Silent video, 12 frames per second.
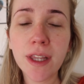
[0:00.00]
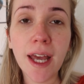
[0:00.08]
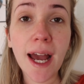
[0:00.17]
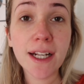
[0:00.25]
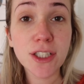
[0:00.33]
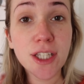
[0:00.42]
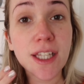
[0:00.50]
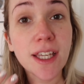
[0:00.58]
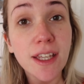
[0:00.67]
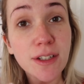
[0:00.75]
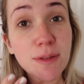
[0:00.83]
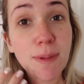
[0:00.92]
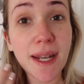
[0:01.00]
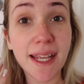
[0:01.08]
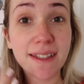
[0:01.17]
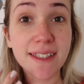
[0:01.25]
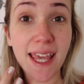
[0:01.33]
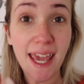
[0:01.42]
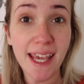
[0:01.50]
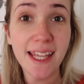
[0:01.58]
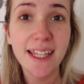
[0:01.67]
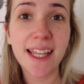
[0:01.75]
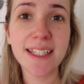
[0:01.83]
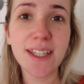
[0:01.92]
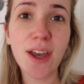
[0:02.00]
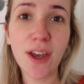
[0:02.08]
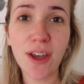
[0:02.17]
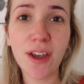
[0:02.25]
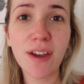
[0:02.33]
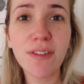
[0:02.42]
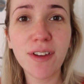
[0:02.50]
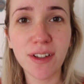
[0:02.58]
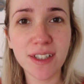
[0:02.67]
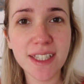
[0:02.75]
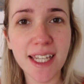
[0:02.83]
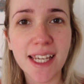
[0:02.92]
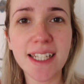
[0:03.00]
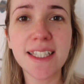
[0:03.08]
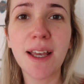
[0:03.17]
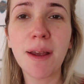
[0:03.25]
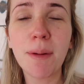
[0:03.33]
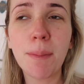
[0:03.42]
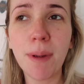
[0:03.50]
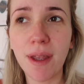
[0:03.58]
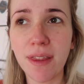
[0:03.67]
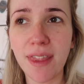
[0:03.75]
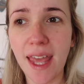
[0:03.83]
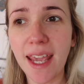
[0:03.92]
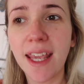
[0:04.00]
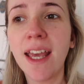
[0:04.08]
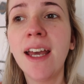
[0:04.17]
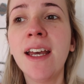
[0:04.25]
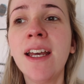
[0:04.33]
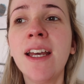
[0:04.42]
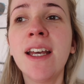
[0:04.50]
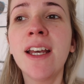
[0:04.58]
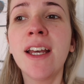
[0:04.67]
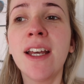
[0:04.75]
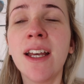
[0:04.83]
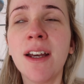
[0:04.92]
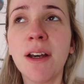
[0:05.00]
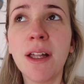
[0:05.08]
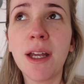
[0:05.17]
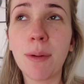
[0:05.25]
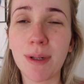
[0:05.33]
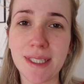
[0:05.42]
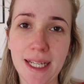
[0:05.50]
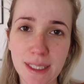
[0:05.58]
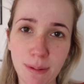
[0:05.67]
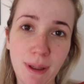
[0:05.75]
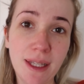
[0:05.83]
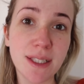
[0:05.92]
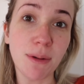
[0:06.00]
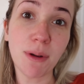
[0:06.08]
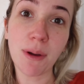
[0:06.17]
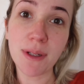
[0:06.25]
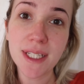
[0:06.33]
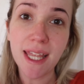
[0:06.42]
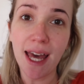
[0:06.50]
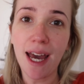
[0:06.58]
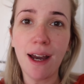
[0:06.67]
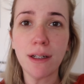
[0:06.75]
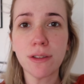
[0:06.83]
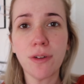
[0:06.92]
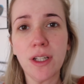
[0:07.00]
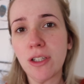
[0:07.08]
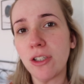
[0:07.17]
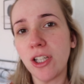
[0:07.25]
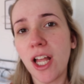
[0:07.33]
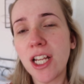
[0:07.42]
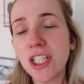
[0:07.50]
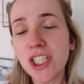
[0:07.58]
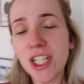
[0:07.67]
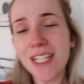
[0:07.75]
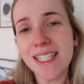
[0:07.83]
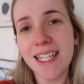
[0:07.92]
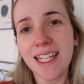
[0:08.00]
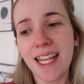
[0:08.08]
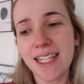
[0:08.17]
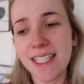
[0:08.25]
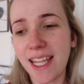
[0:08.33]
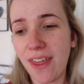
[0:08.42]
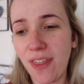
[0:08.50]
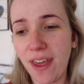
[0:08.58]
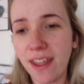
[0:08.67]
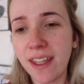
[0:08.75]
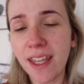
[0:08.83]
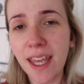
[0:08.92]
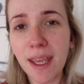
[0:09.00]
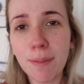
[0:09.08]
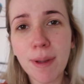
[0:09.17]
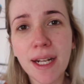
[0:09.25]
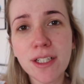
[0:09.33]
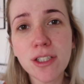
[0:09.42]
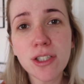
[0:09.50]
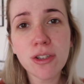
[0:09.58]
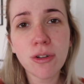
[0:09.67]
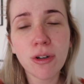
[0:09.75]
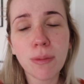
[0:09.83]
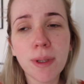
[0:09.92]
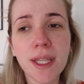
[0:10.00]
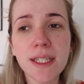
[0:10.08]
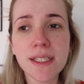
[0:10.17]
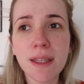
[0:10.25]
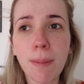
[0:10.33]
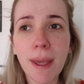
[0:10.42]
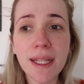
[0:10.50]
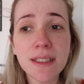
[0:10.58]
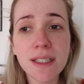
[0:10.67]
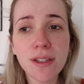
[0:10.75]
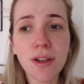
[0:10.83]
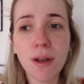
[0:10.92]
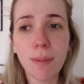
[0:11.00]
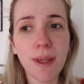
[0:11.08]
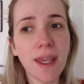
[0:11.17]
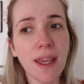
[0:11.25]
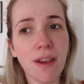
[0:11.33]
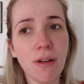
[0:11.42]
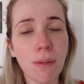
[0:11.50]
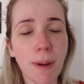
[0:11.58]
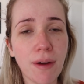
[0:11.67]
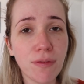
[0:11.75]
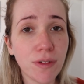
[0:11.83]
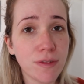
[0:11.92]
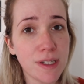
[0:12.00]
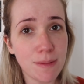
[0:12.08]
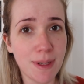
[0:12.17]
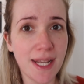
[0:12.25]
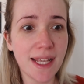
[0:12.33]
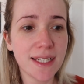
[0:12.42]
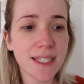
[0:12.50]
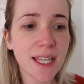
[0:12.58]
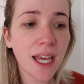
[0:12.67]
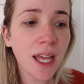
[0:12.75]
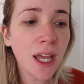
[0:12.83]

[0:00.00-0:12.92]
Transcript: Actually the girl that does my nails, Kate, it's her fiance's birthday. It was last week, so we're going to their house for a little shindig get together, and I just thought, because the painters are going to be here in about 15 minutes,